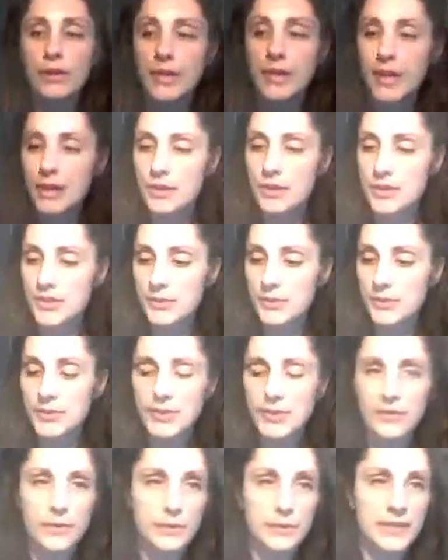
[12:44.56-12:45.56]
cow, this
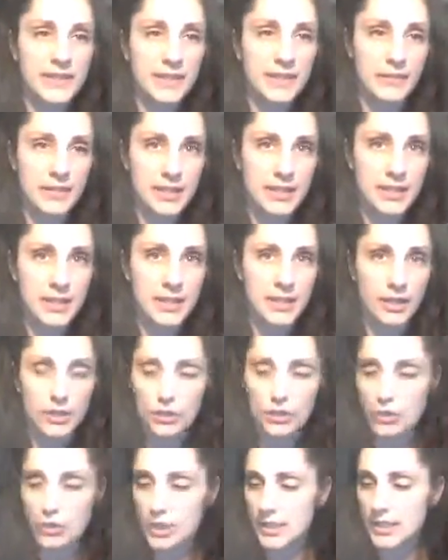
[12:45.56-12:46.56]
one's from the
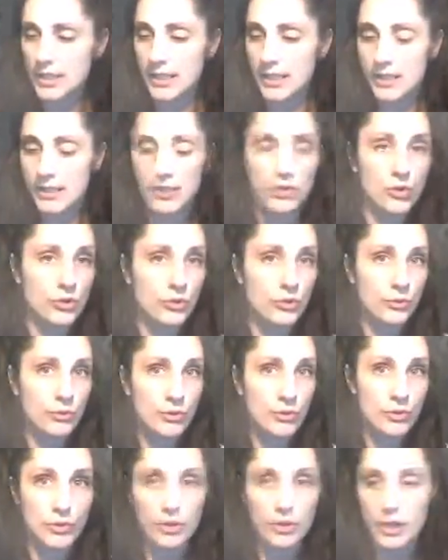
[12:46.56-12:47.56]
1700s, and it's a true
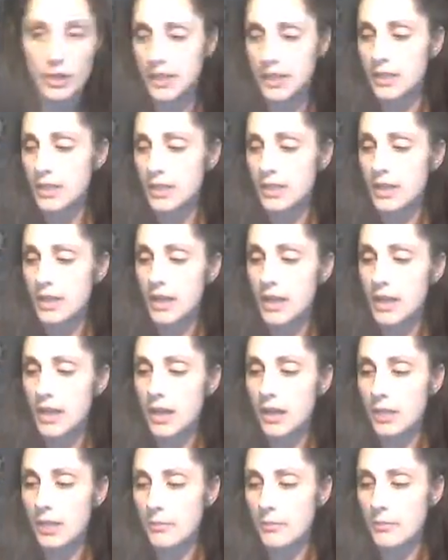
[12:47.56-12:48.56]
story
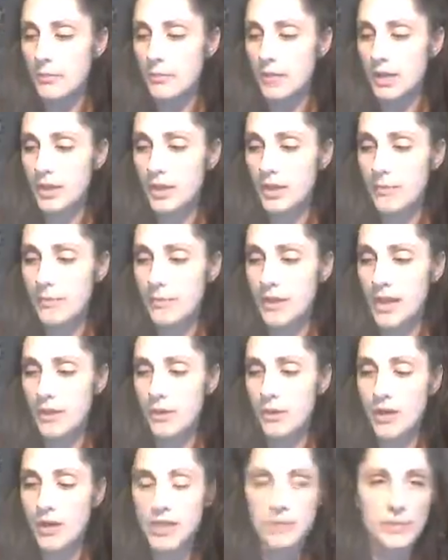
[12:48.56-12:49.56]

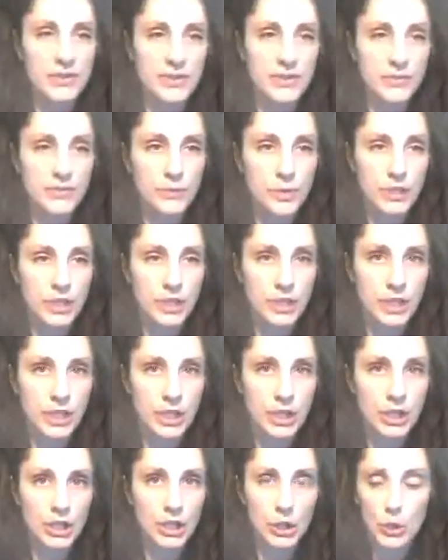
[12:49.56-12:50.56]
about Amos
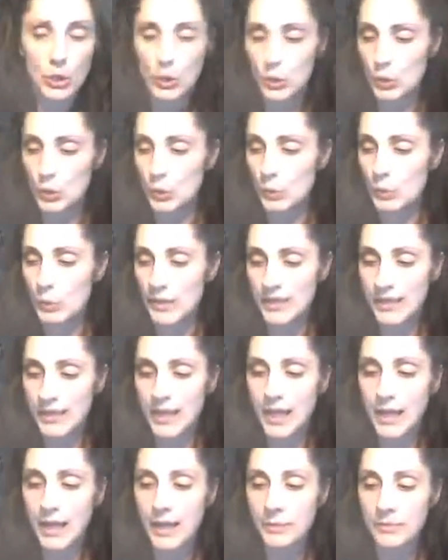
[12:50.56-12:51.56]
Fortune, who was a
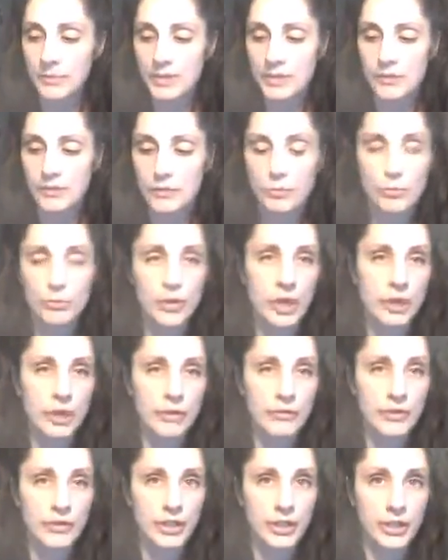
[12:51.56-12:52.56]
captive and brought
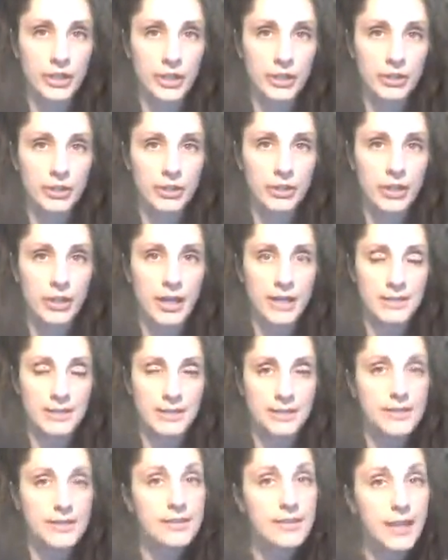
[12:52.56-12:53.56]
over here as
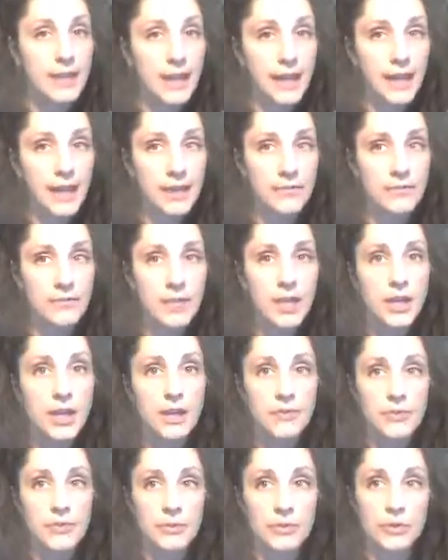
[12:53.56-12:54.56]
a slave
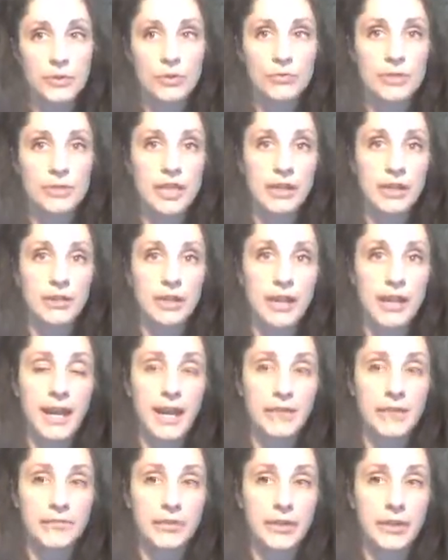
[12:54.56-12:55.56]
from his hometown in
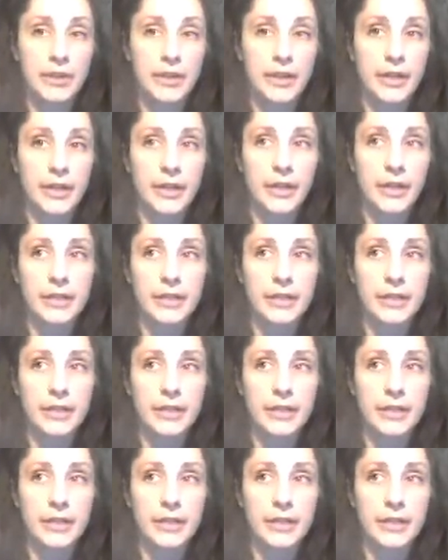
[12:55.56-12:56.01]
Africa